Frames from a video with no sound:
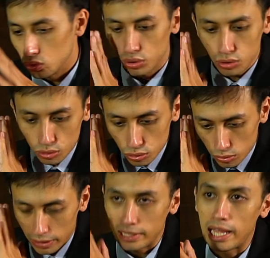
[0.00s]
Do
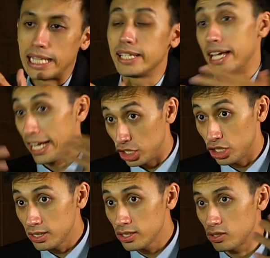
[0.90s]
you like
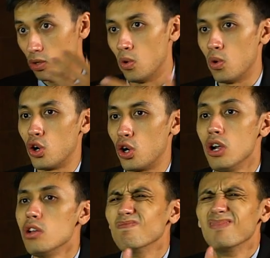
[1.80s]
Asians or
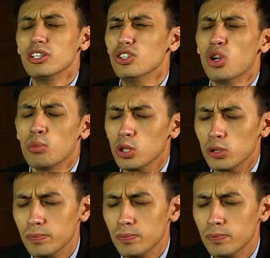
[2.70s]
normal?